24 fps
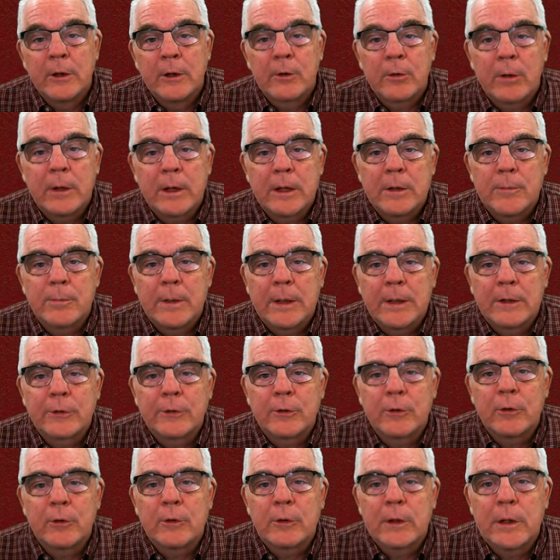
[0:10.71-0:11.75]

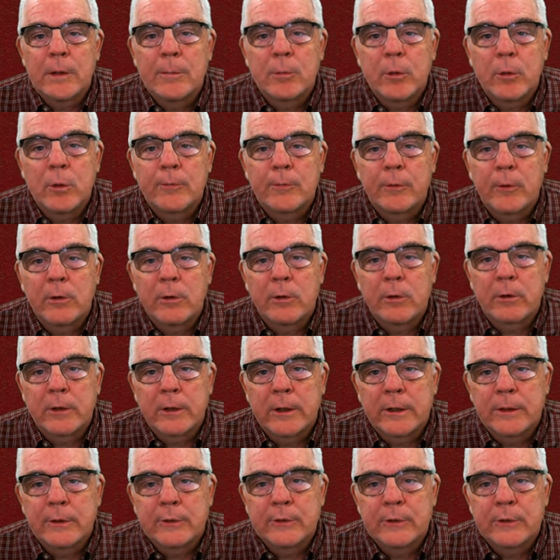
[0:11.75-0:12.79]
Grandmaster Tibor
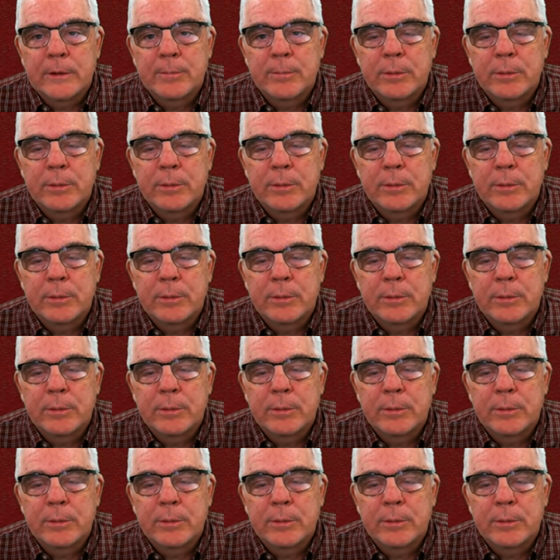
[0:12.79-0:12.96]
Fogarasi